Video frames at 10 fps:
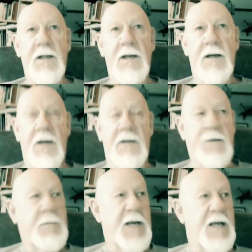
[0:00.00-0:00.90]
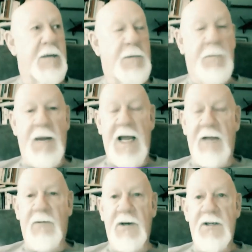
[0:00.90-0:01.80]
not to pick up a
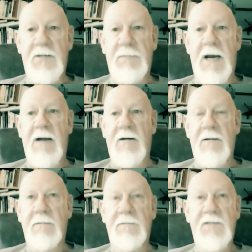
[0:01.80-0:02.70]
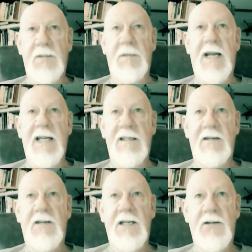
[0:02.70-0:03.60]
black widow spider. Somebody has
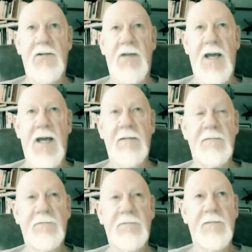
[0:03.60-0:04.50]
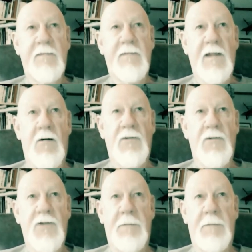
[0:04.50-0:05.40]
to teach you that. Or
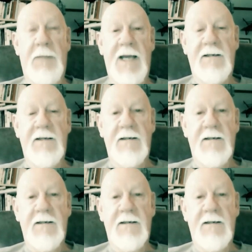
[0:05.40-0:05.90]
try to pet